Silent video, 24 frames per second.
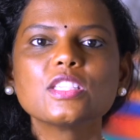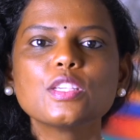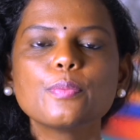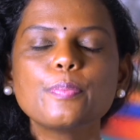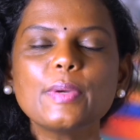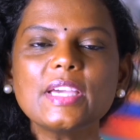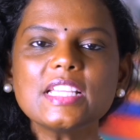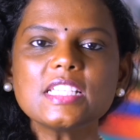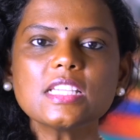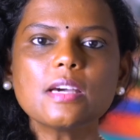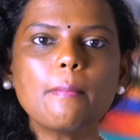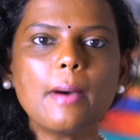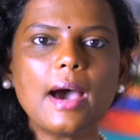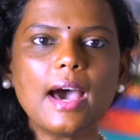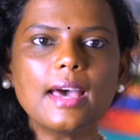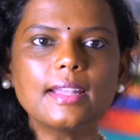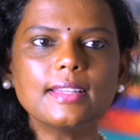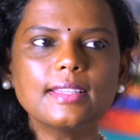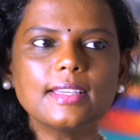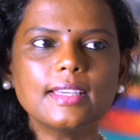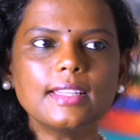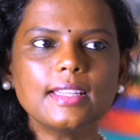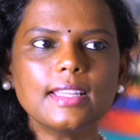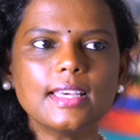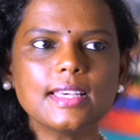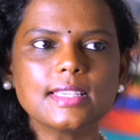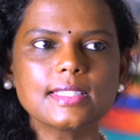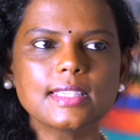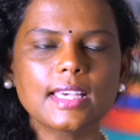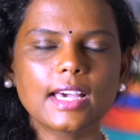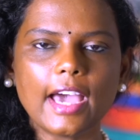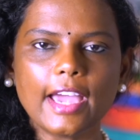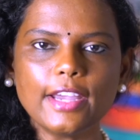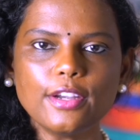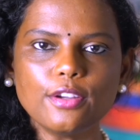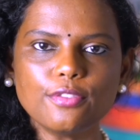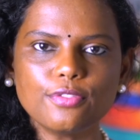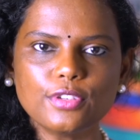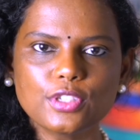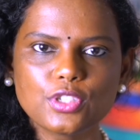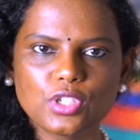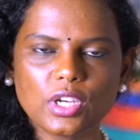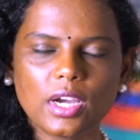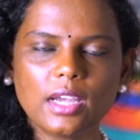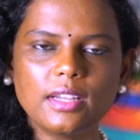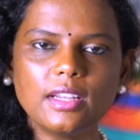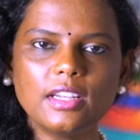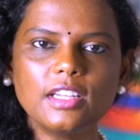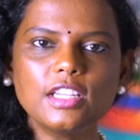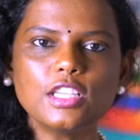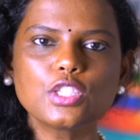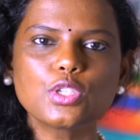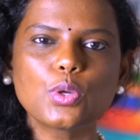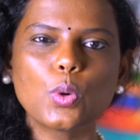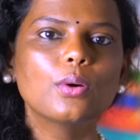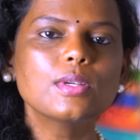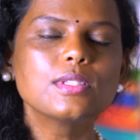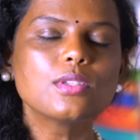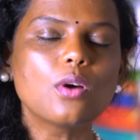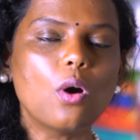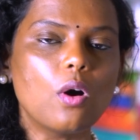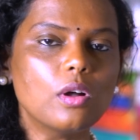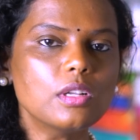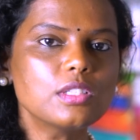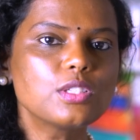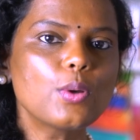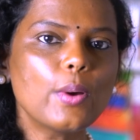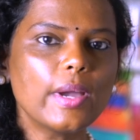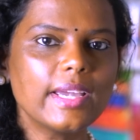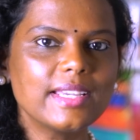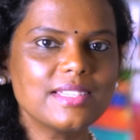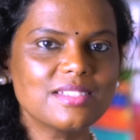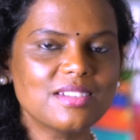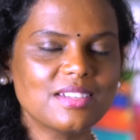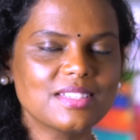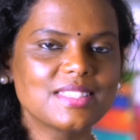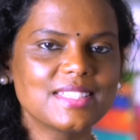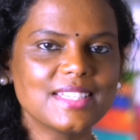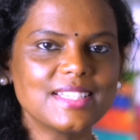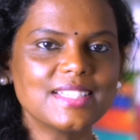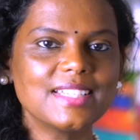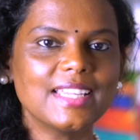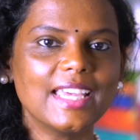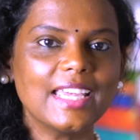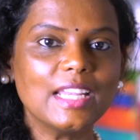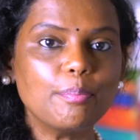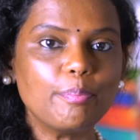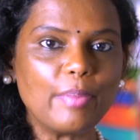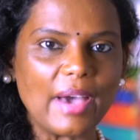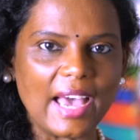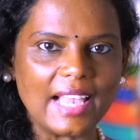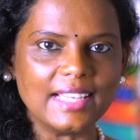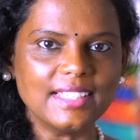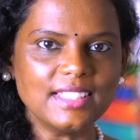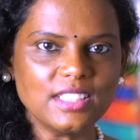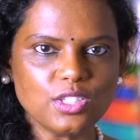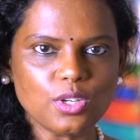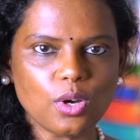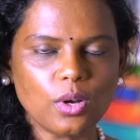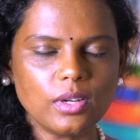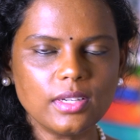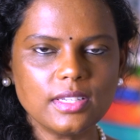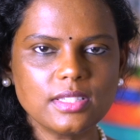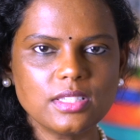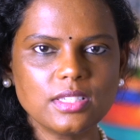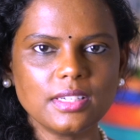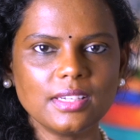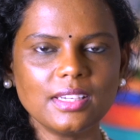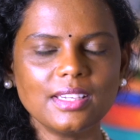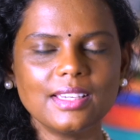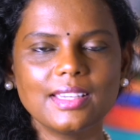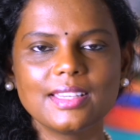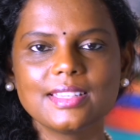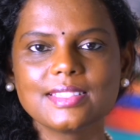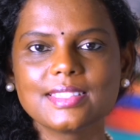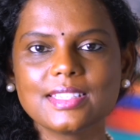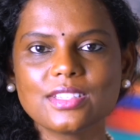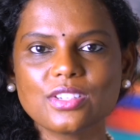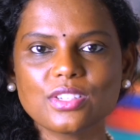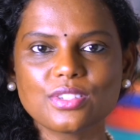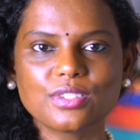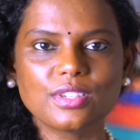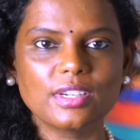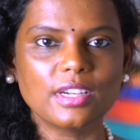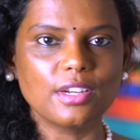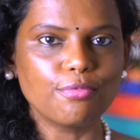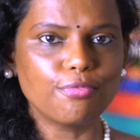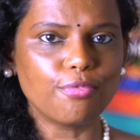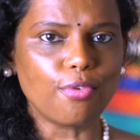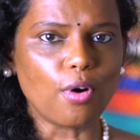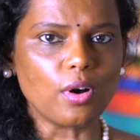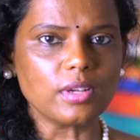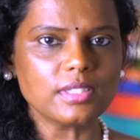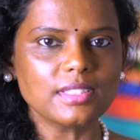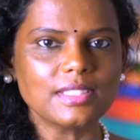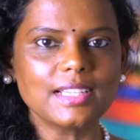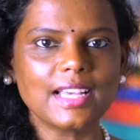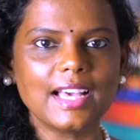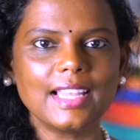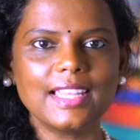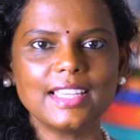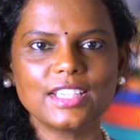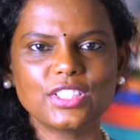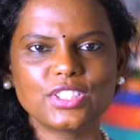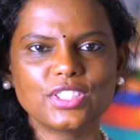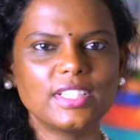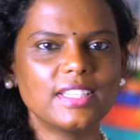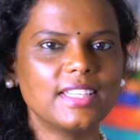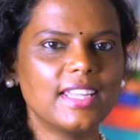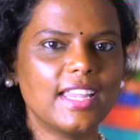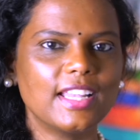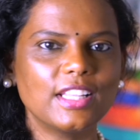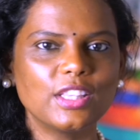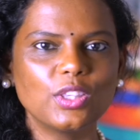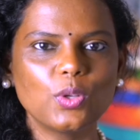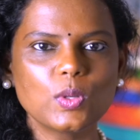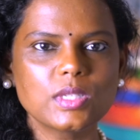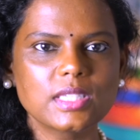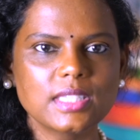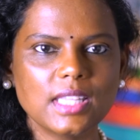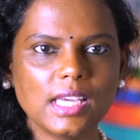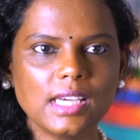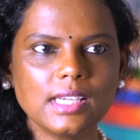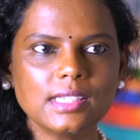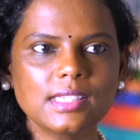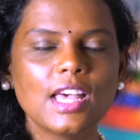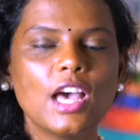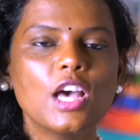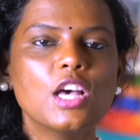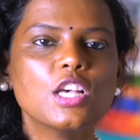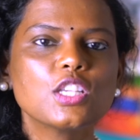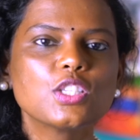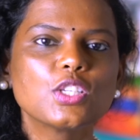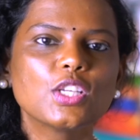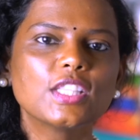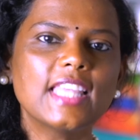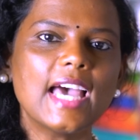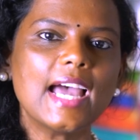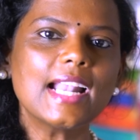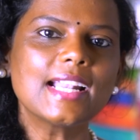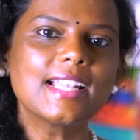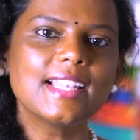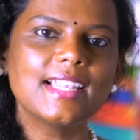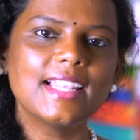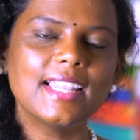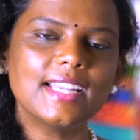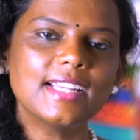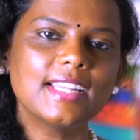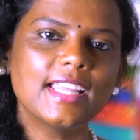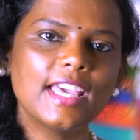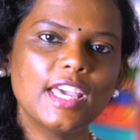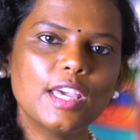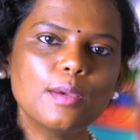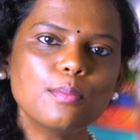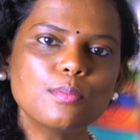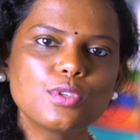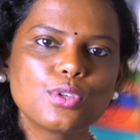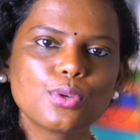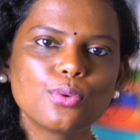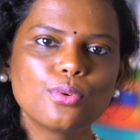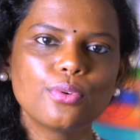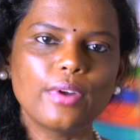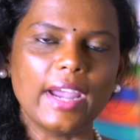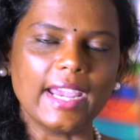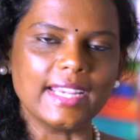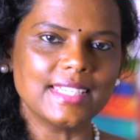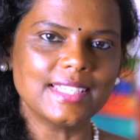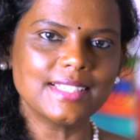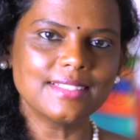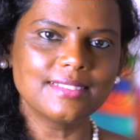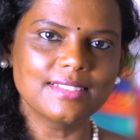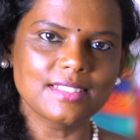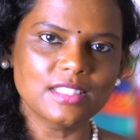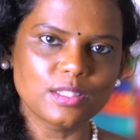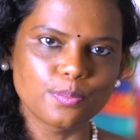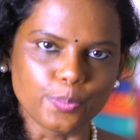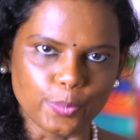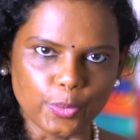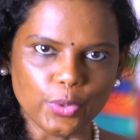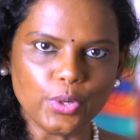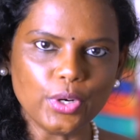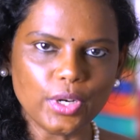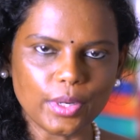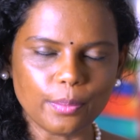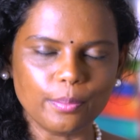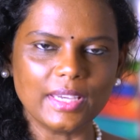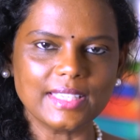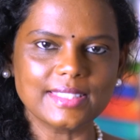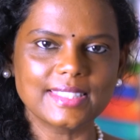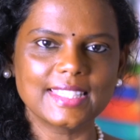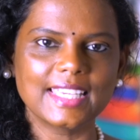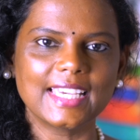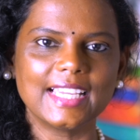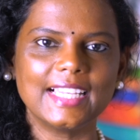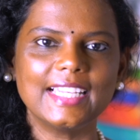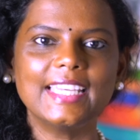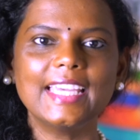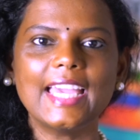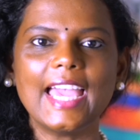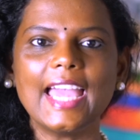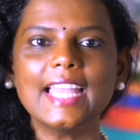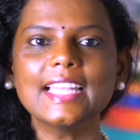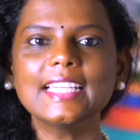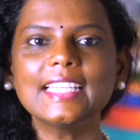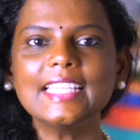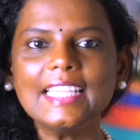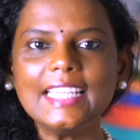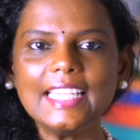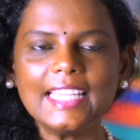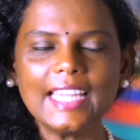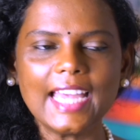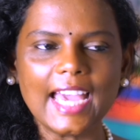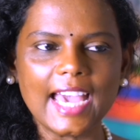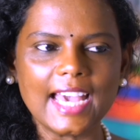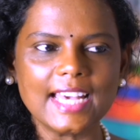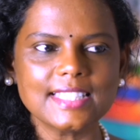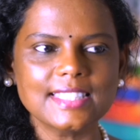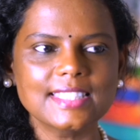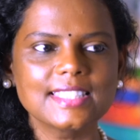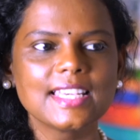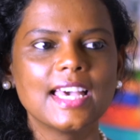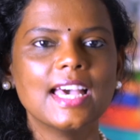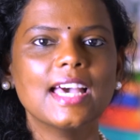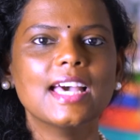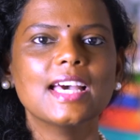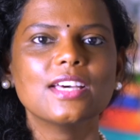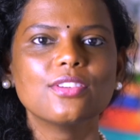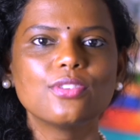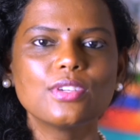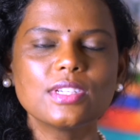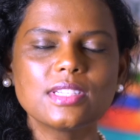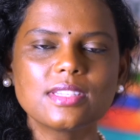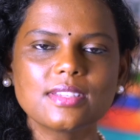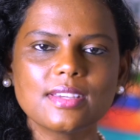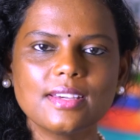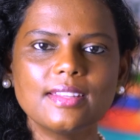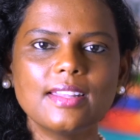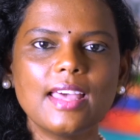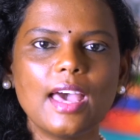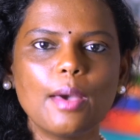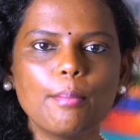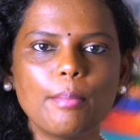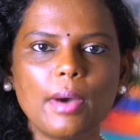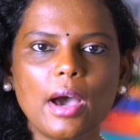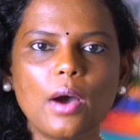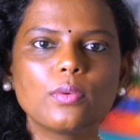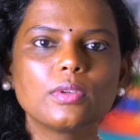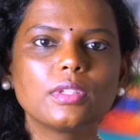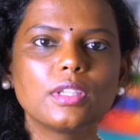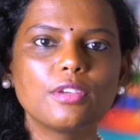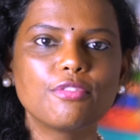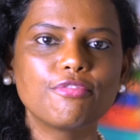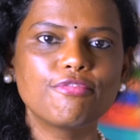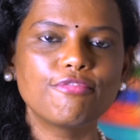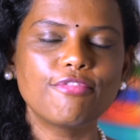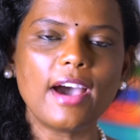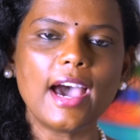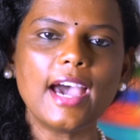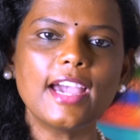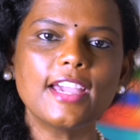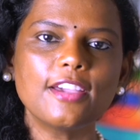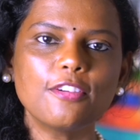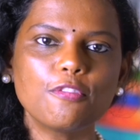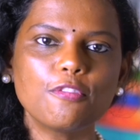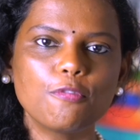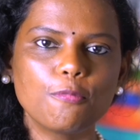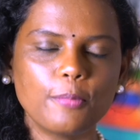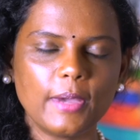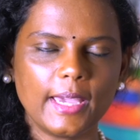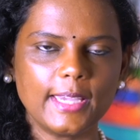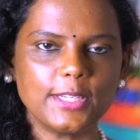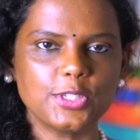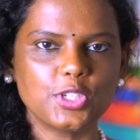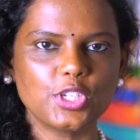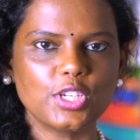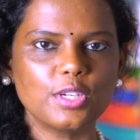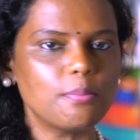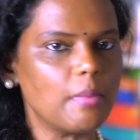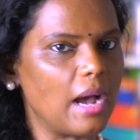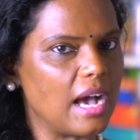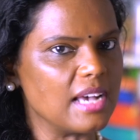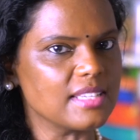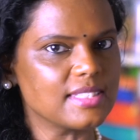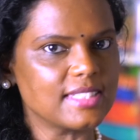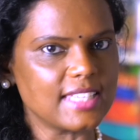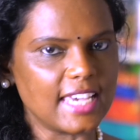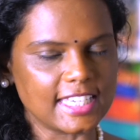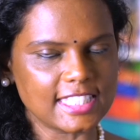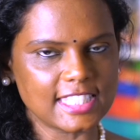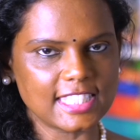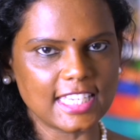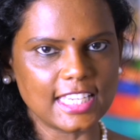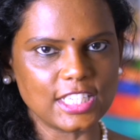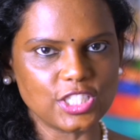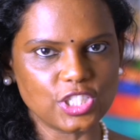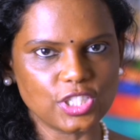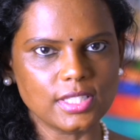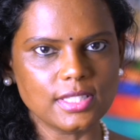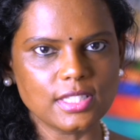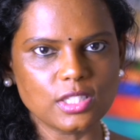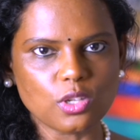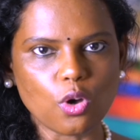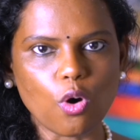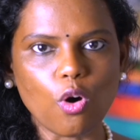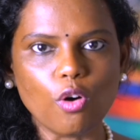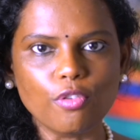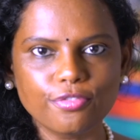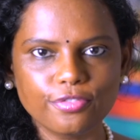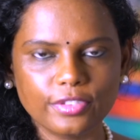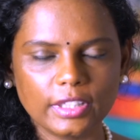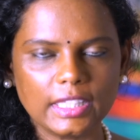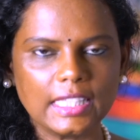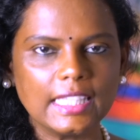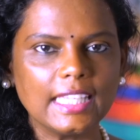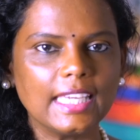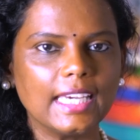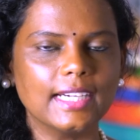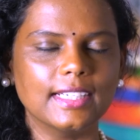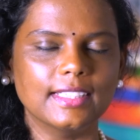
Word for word: So Peter Barnum is a kind of a journalist who's also interested in paleontology. He's interested in fossil collection and those things. So that led him to writing this book basically and he has written about the five major mass extinctions of the